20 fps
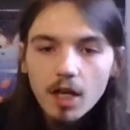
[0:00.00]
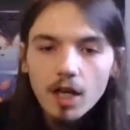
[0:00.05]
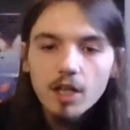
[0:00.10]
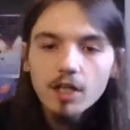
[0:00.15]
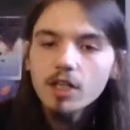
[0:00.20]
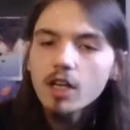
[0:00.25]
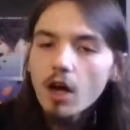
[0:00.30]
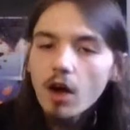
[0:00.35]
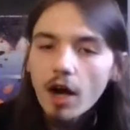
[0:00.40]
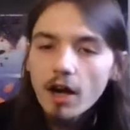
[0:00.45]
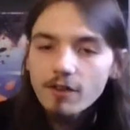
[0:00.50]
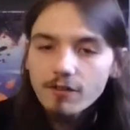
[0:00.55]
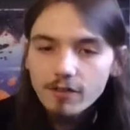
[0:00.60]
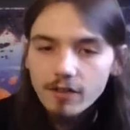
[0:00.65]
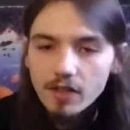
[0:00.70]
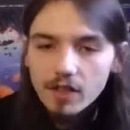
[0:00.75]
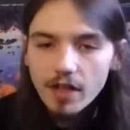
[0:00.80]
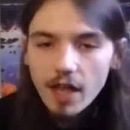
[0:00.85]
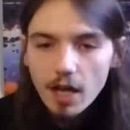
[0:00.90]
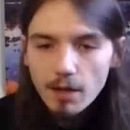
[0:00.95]
You know, I
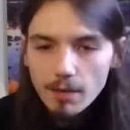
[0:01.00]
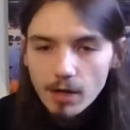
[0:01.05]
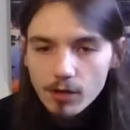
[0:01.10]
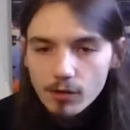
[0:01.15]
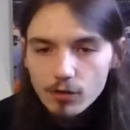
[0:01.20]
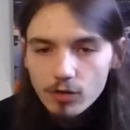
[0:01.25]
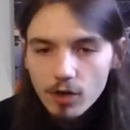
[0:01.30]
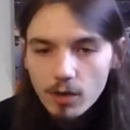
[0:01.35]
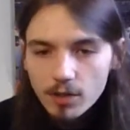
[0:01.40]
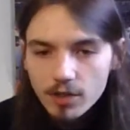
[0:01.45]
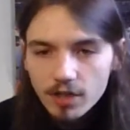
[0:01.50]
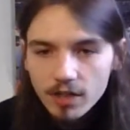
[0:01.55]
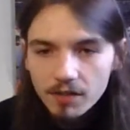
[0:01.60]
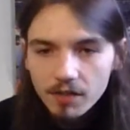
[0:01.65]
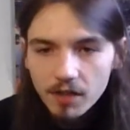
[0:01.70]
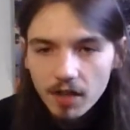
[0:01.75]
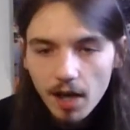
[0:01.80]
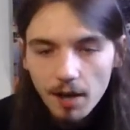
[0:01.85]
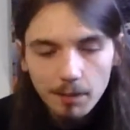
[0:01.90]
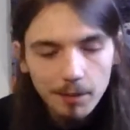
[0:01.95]
feel that about drummers
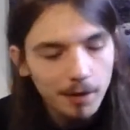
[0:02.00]
giving up.